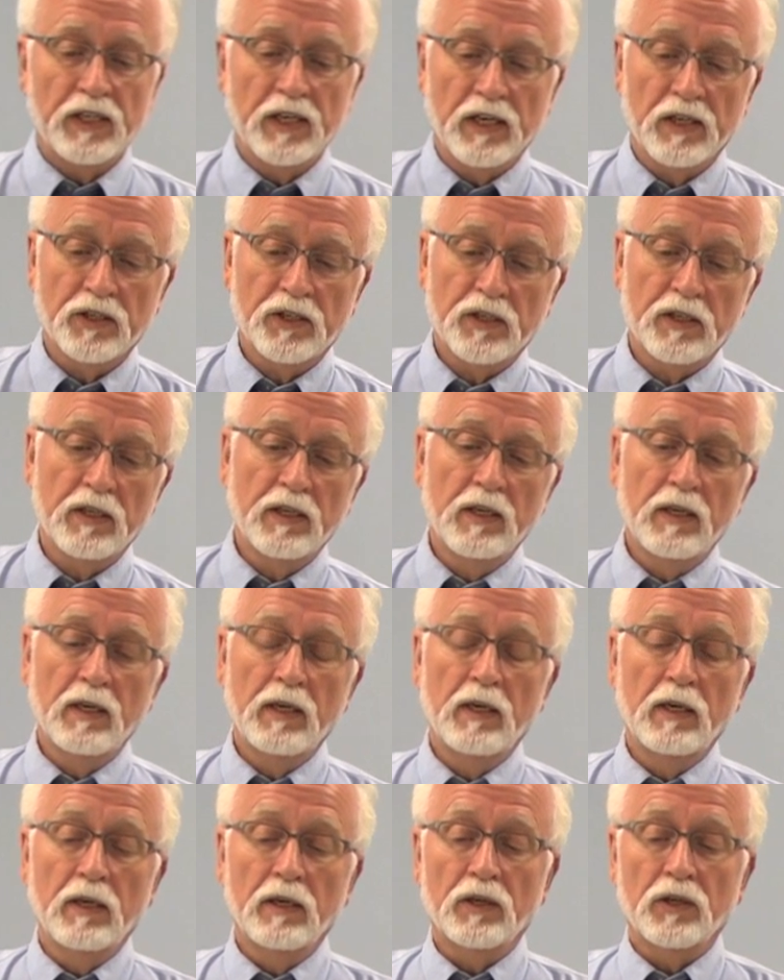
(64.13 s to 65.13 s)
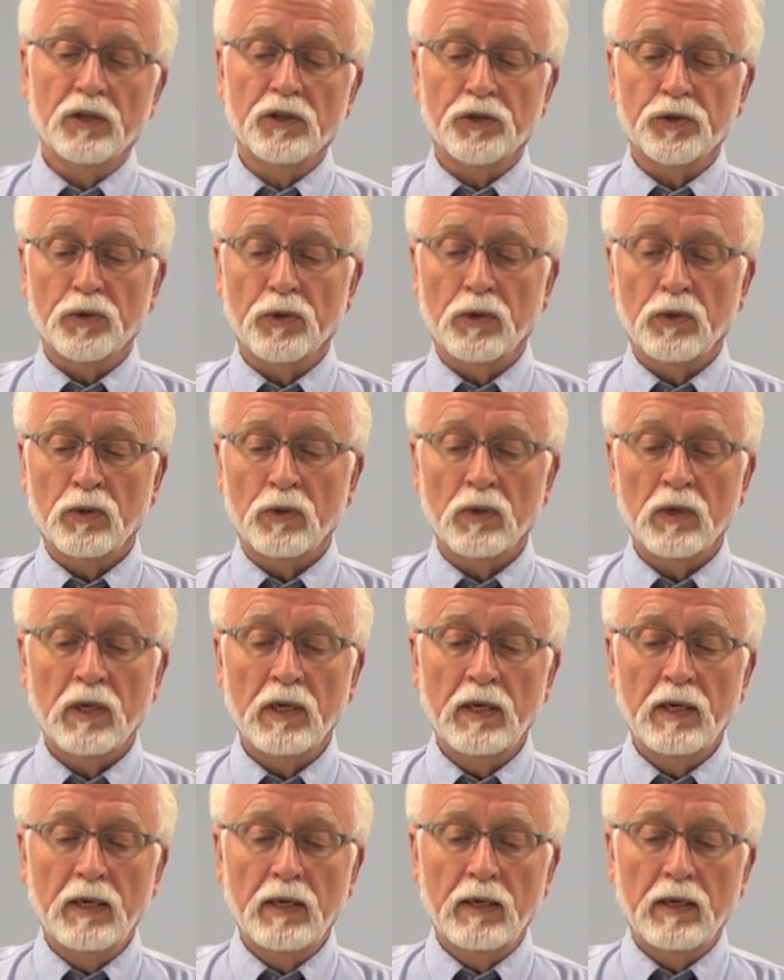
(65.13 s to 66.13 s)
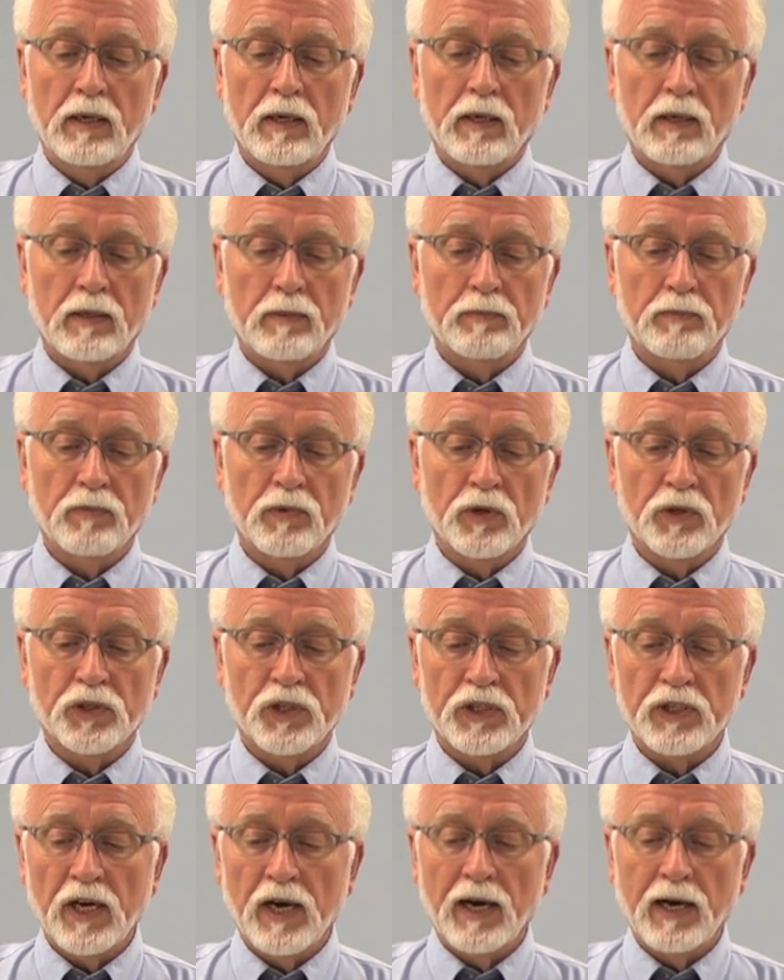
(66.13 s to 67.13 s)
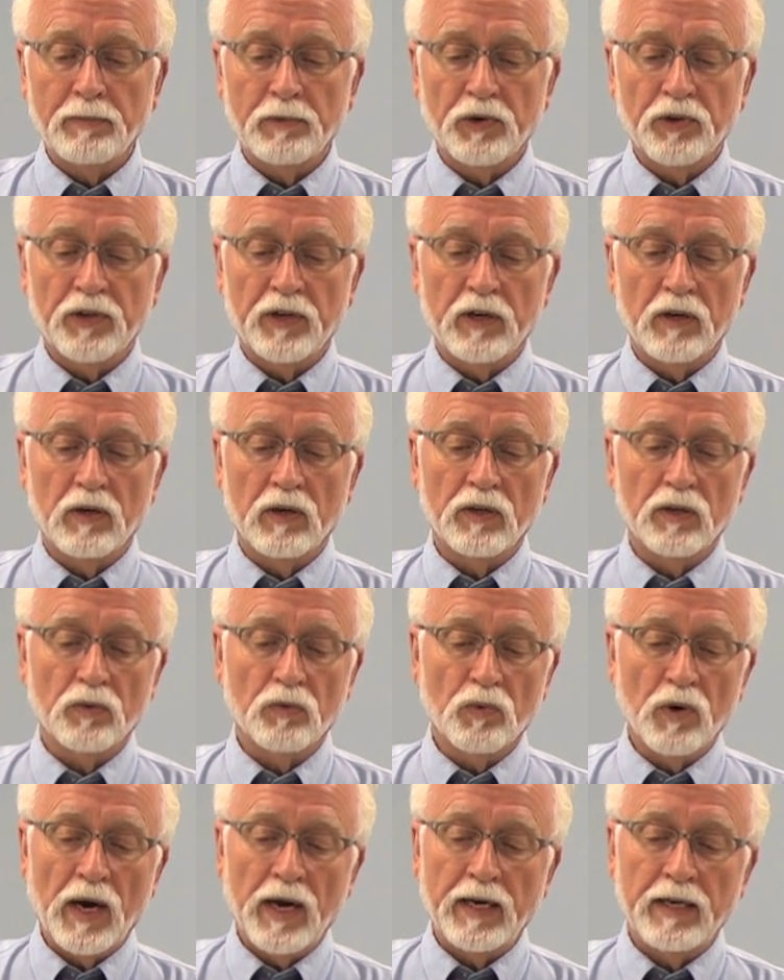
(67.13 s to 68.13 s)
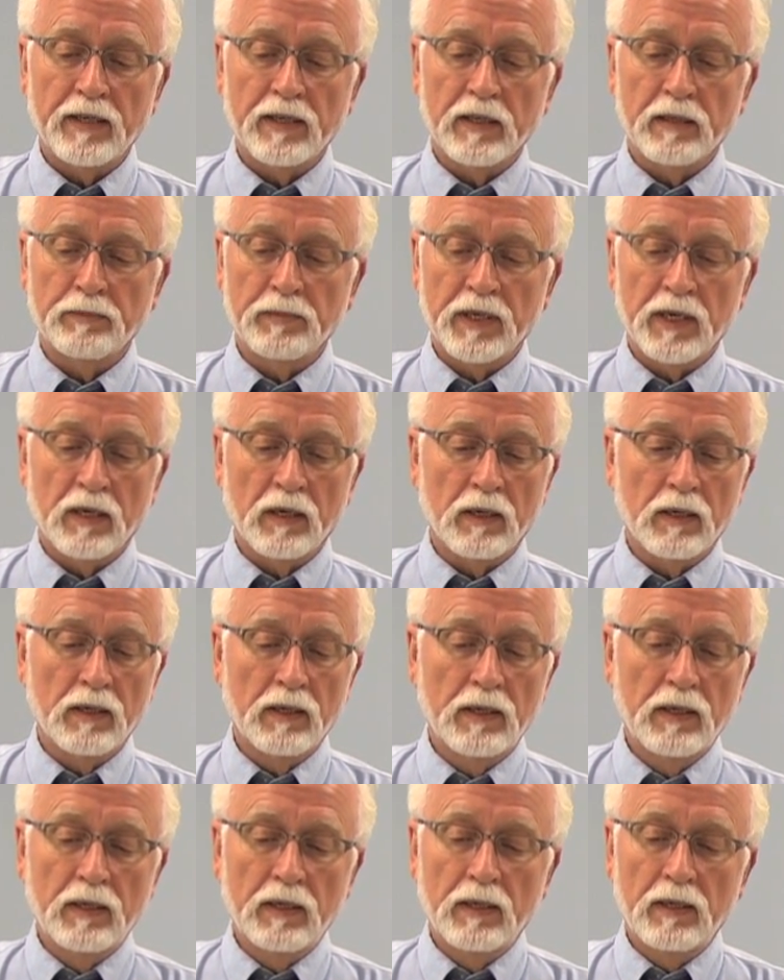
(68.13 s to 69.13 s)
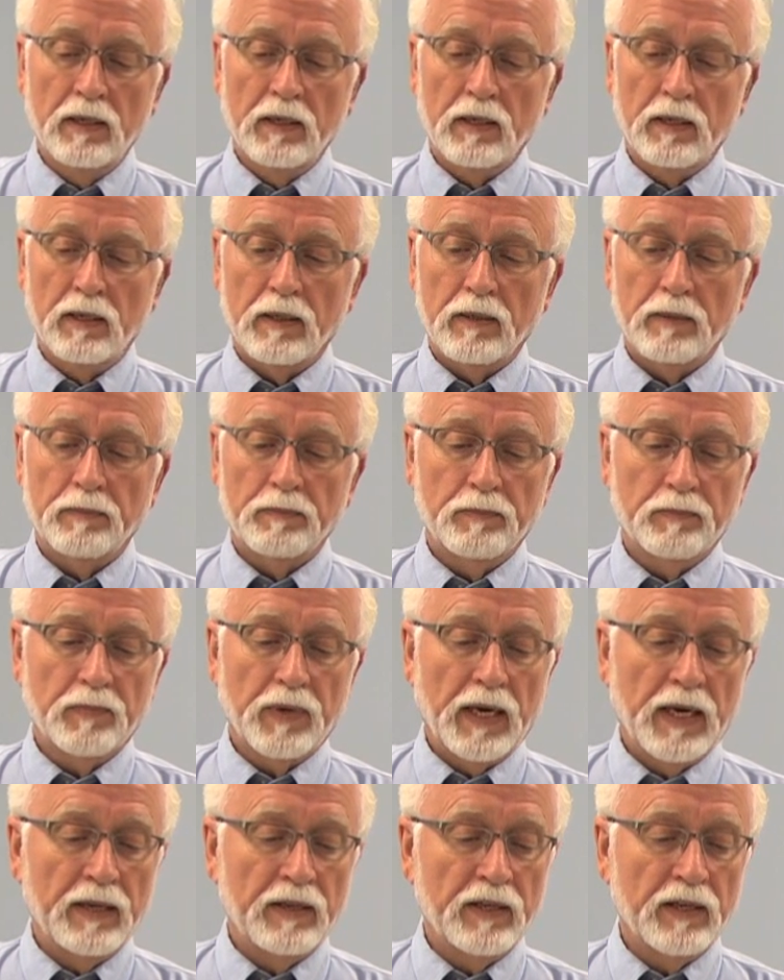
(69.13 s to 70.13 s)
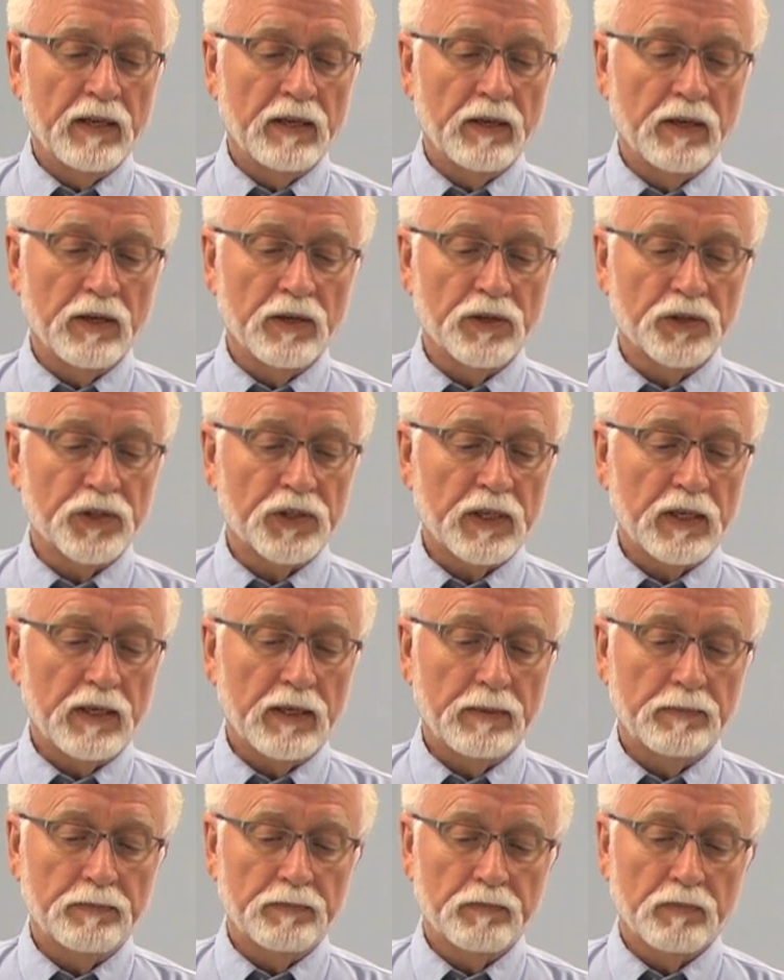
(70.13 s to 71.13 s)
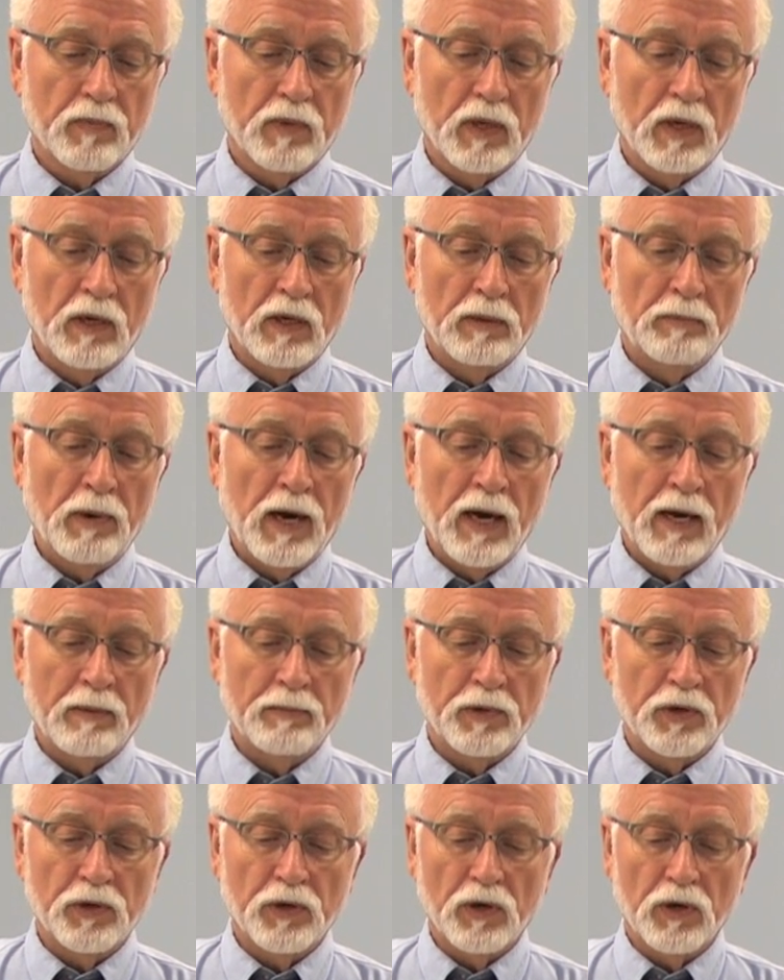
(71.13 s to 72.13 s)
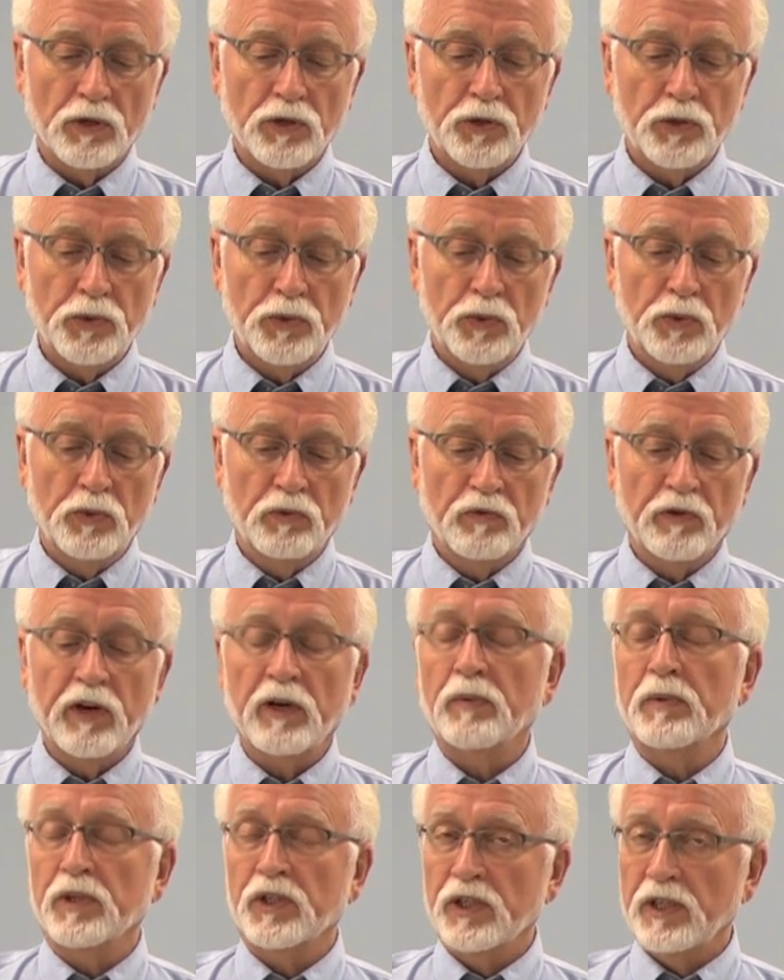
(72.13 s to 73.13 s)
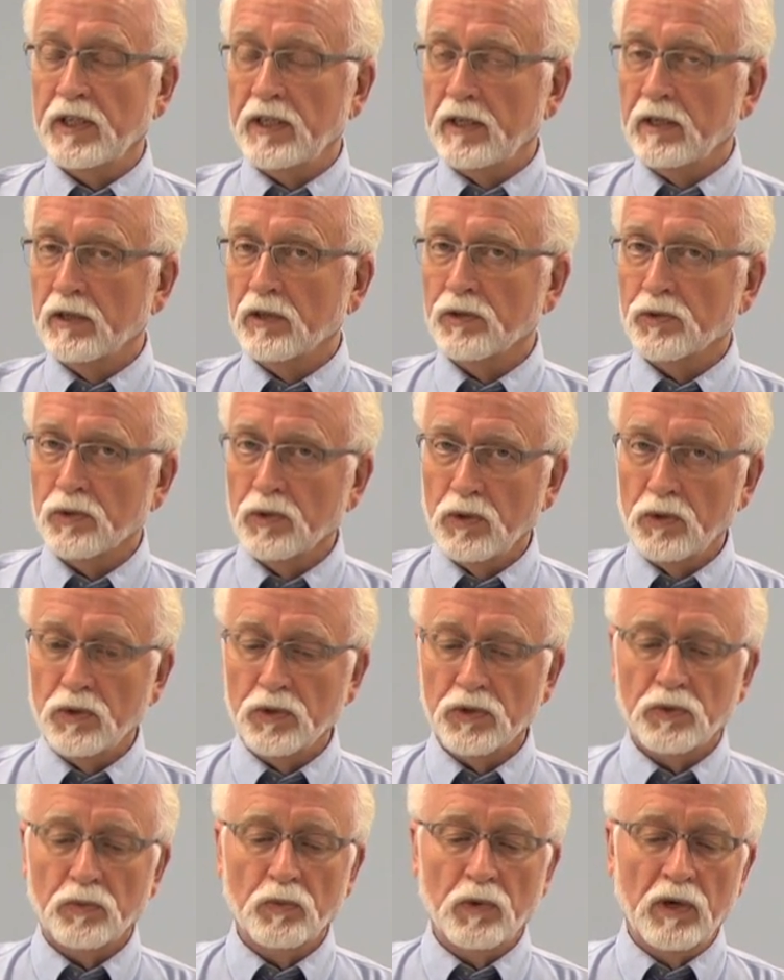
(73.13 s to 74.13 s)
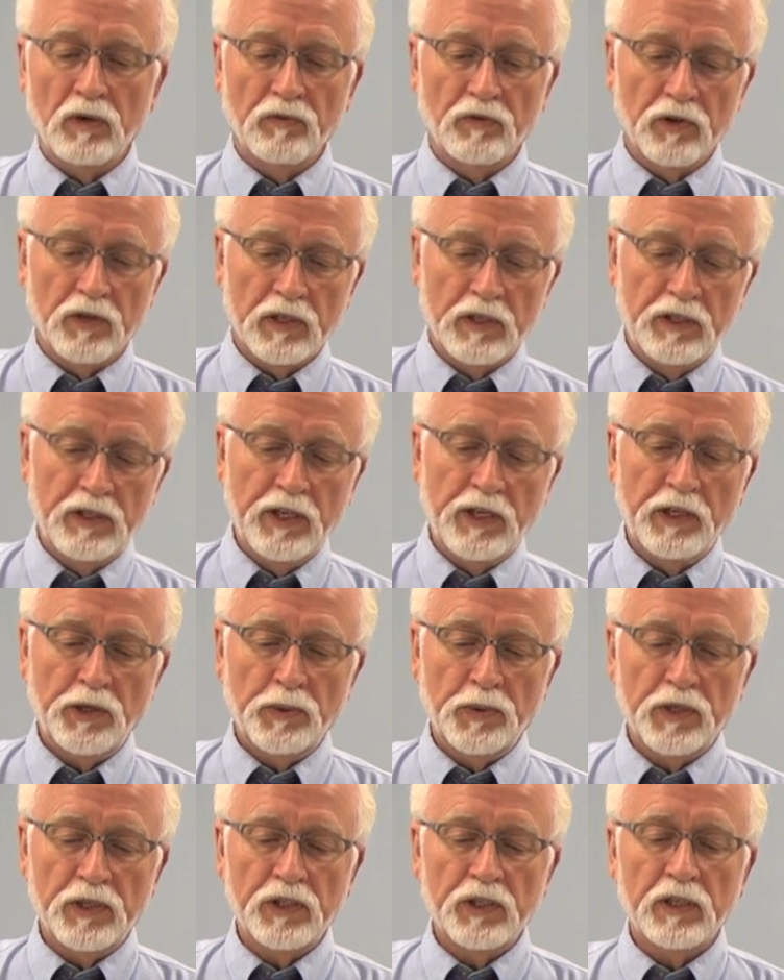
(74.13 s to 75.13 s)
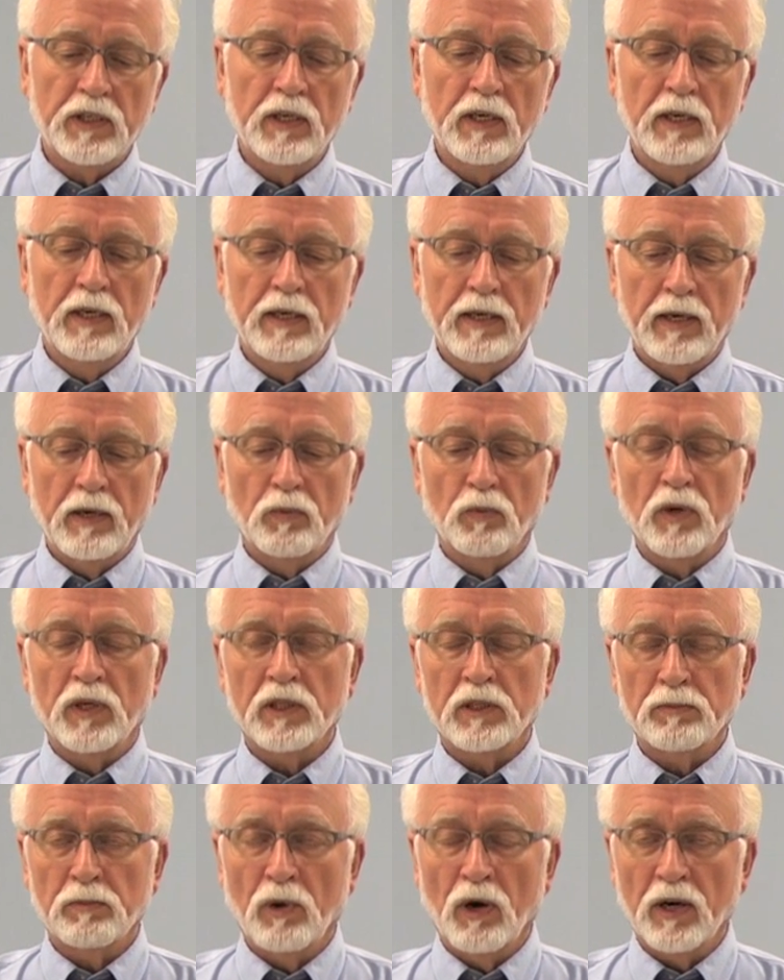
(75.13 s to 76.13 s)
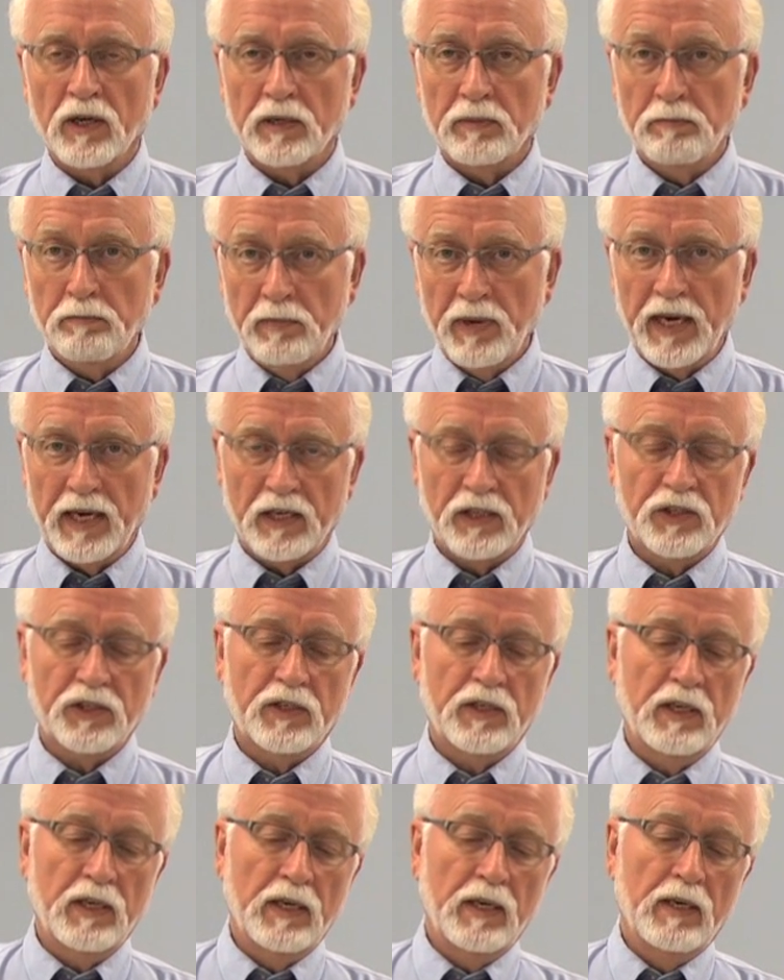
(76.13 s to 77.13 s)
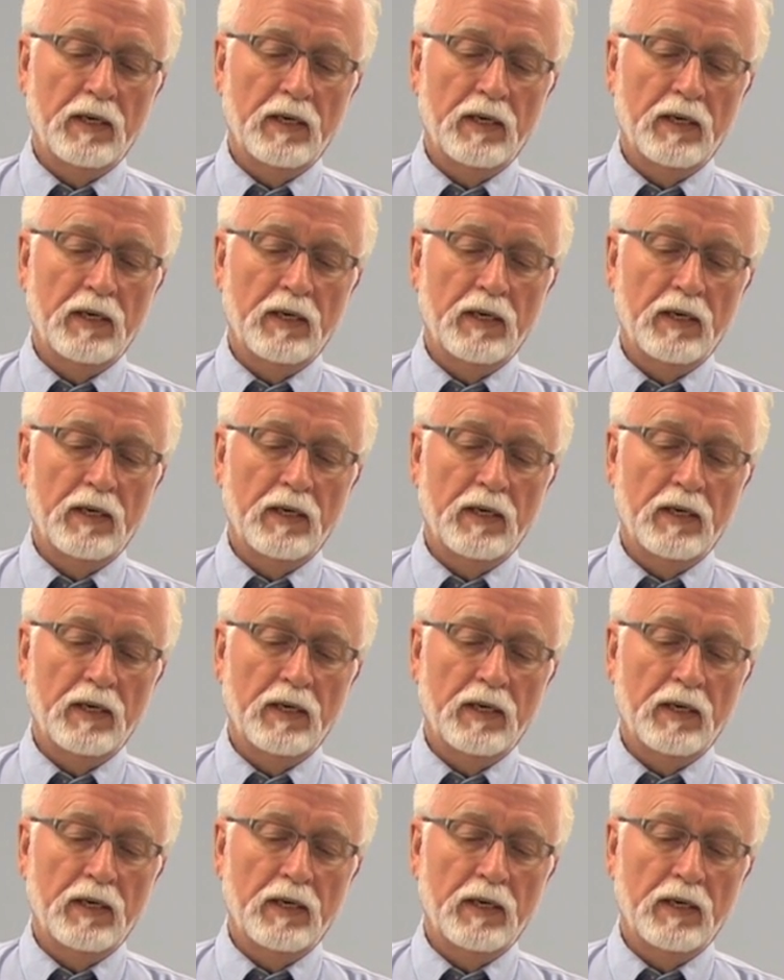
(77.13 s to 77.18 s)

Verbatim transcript: test control. Um, there's a timer there on the right in the middle. Um, and then there's uh, on the bottom there are two frequency controls, one for continuous and one's marked mixed.